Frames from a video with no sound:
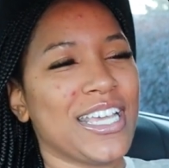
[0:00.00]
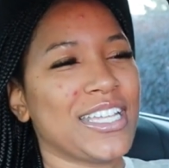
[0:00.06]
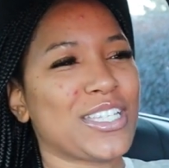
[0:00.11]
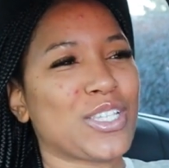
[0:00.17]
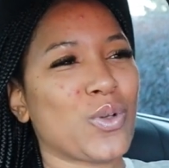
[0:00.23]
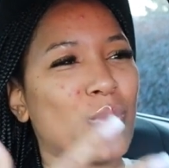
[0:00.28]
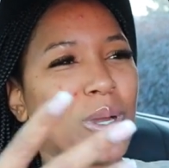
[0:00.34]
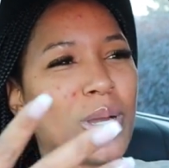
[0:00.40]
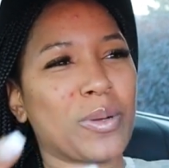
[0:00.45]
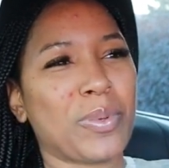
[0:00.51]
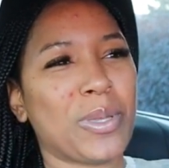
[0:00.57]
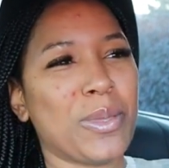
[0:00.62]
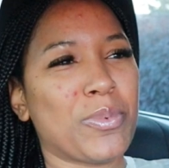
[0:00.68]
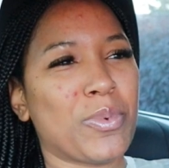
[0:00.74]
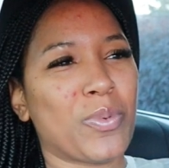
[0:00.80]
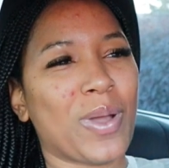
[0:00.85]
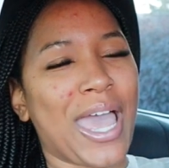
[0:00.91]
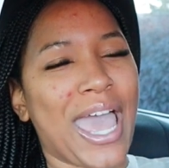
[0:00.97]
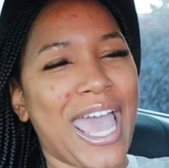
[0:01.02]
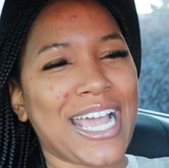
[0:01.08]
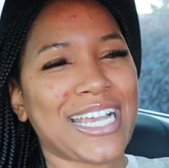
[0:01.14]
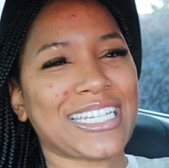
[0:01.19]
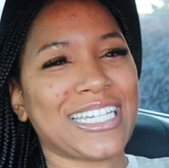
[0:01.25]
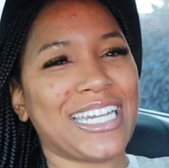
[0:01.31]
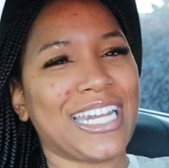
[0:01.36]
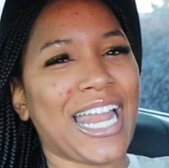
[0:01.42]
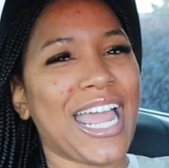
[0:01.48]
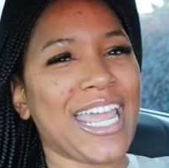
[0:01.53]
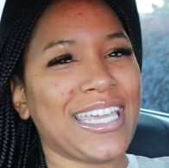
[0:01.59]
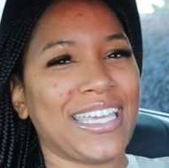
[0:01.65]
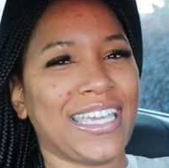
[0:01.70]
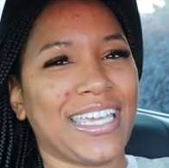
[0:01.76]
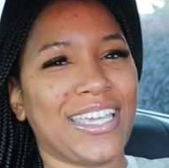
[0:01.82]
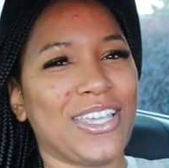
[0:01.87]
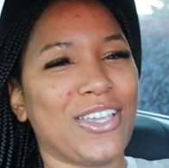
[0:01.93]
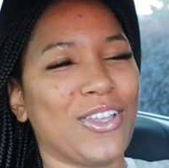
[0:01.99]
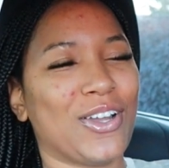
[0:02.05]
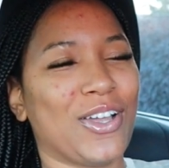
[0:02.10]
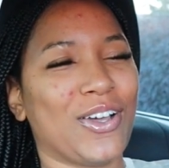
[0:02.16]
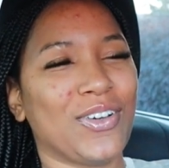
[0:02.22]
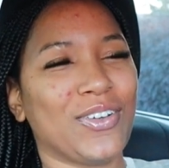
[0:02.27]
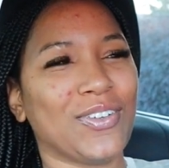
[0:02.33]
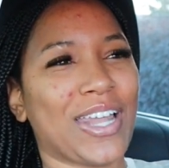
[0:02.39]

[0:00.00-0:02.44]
to where people would actually like it, you know?